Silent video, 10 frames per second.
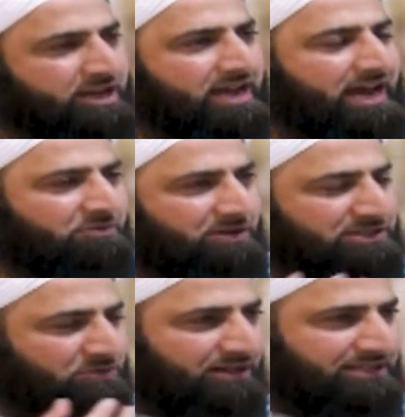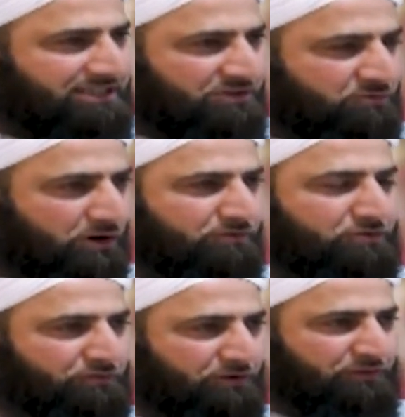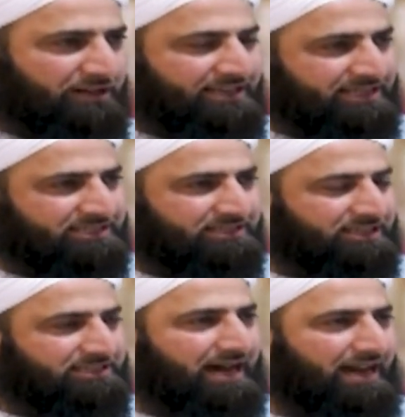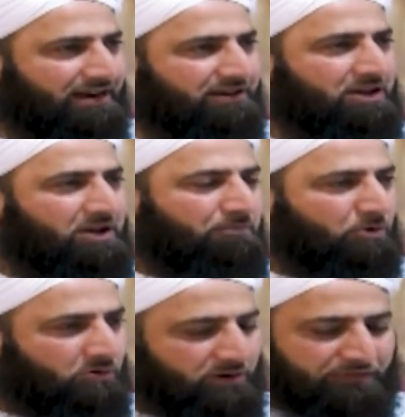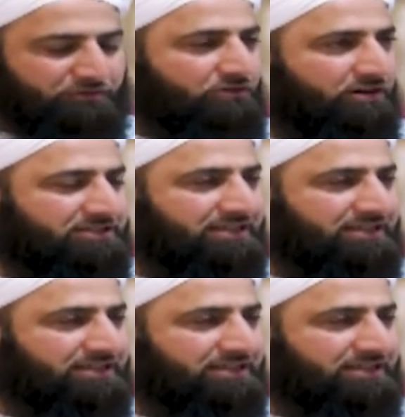Mm. And when someone is involved to fulfill his desire of drugs,